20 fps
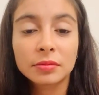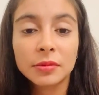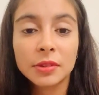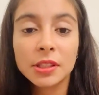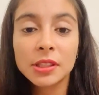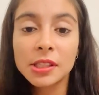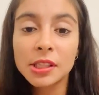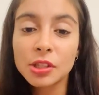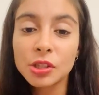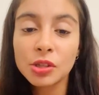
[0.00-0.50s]

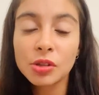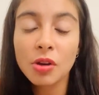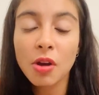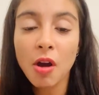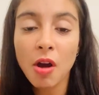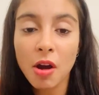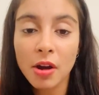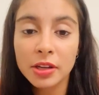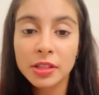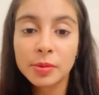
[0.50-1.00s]
listen to your
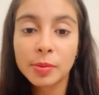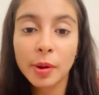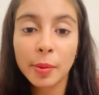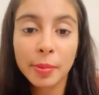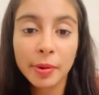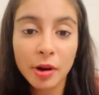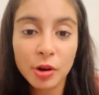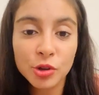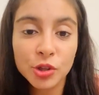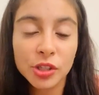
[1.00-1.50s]
heart about
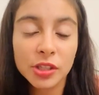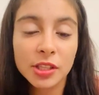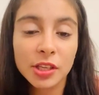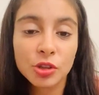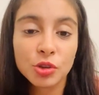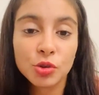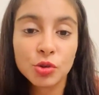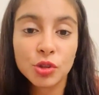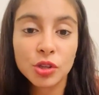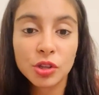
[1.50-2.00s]
projects
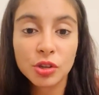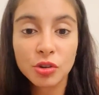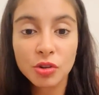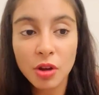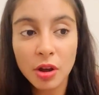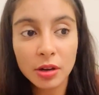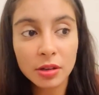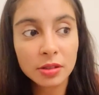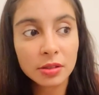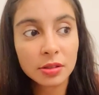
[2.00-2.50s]
that you did
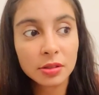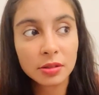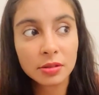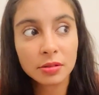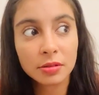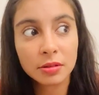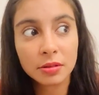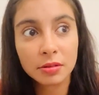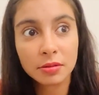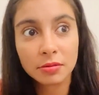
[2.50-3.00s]
not,
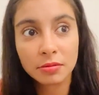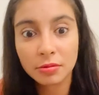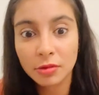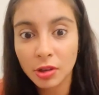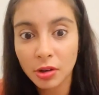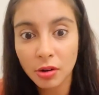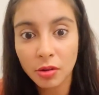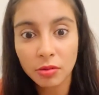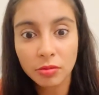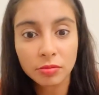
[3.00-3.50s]

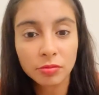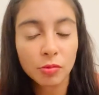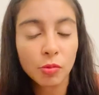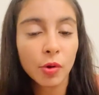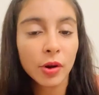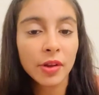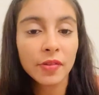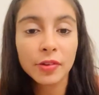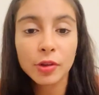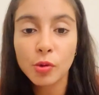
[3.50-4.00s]

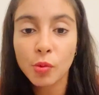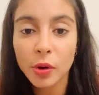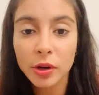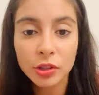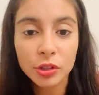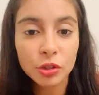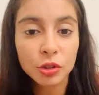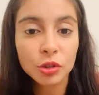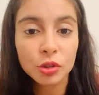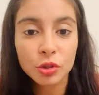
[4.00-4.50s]
whatever you
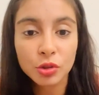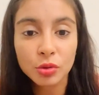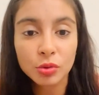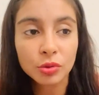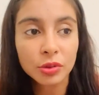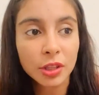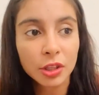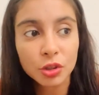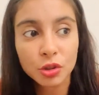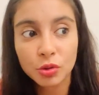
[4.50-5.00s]
wanted to
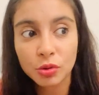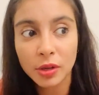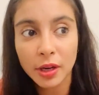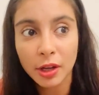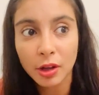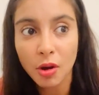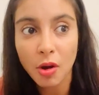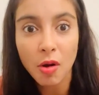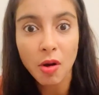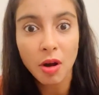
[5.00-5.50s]
do that you
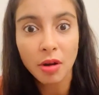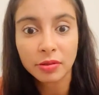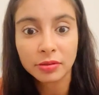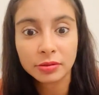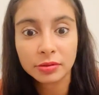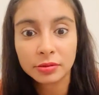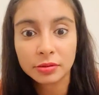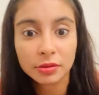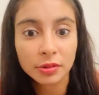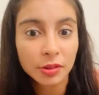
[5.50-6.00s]
let go of
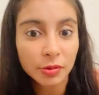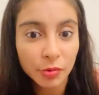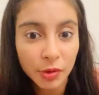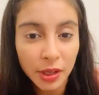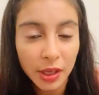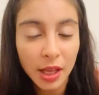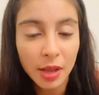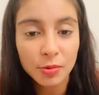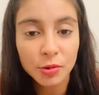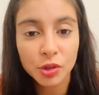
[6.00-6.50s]
when
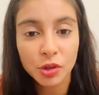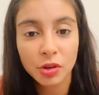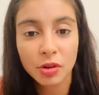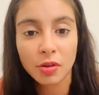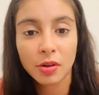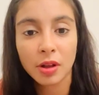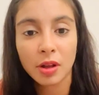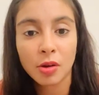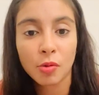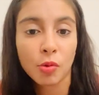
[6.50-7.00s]
it came to your
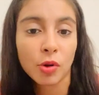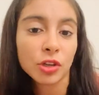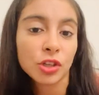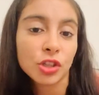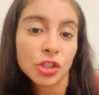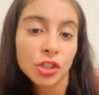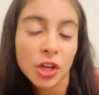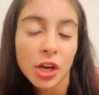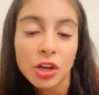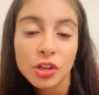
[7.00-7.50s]
career.
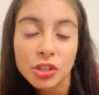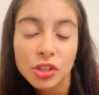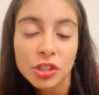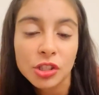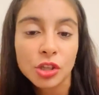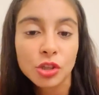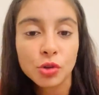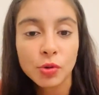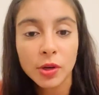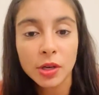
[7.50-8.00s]
What changes
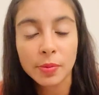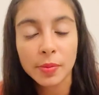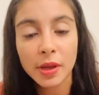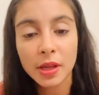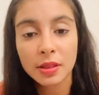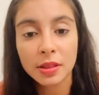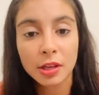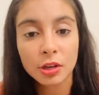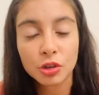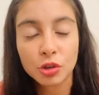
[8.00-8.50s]
did you want to
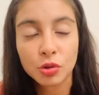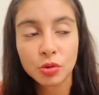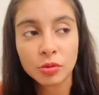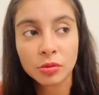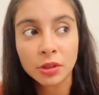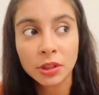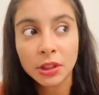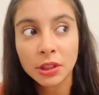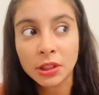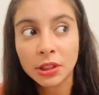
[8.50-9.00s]
make that you
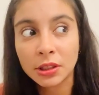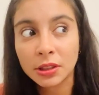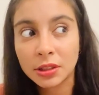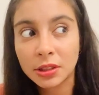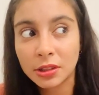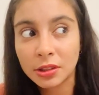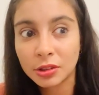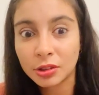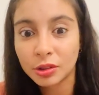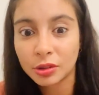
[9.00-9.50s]

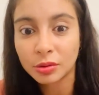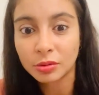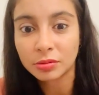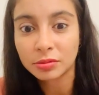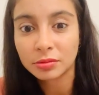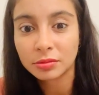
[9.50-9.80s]
didn't do?